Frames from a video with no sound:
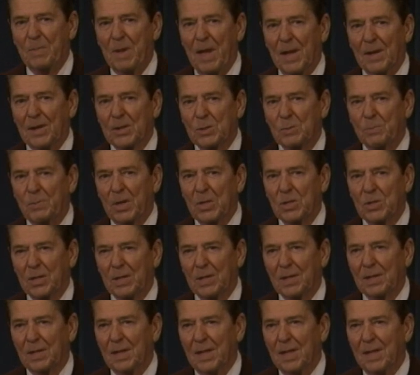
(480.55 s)
balanced
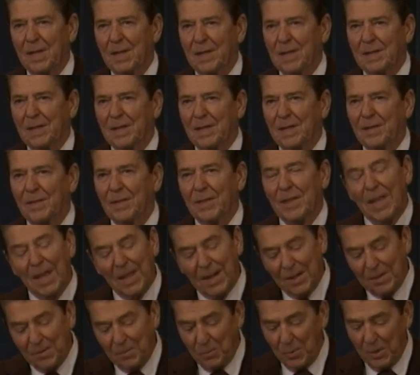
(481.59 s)
budget, and
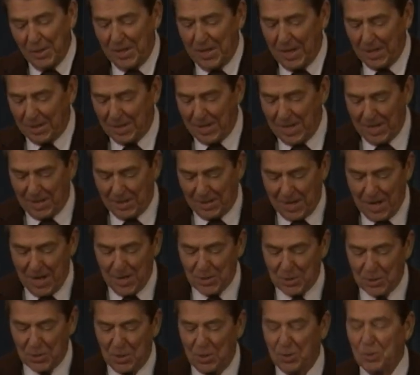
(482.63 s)
then we get that
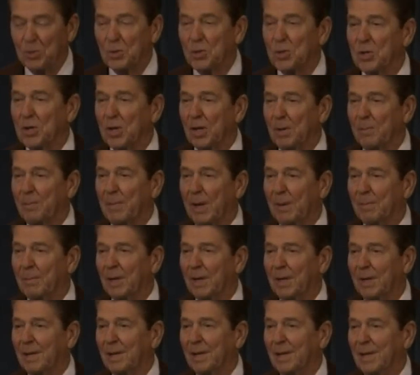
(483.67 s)
constitutional
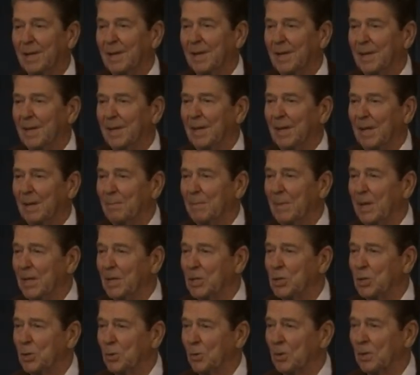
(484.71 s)
amendment and make
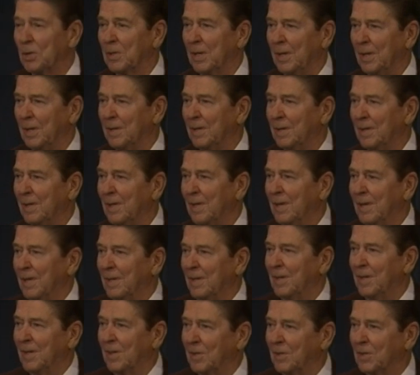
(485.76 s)
sure that
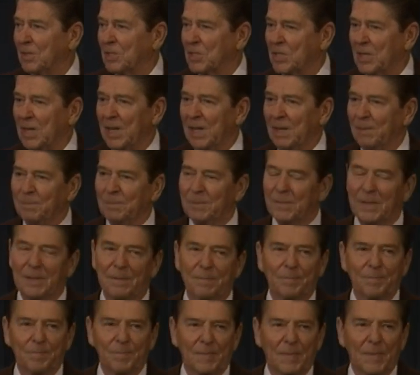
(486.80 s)
Uncle Sam
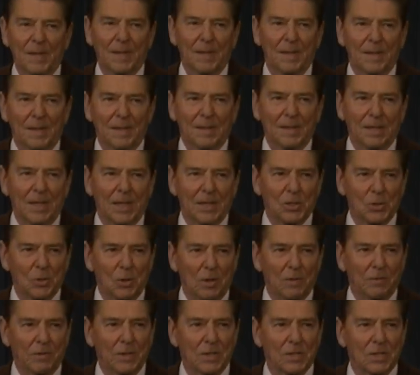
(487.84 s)
gets
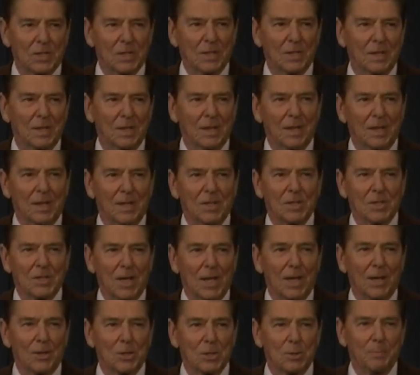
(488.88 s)
off his
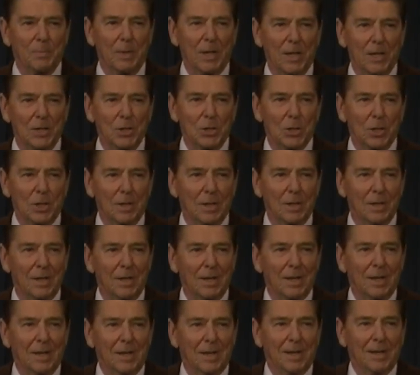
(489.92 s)
sailor's binge
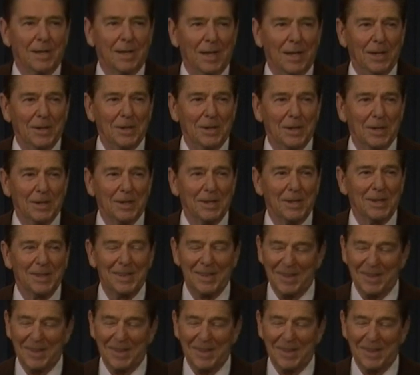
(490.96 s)
and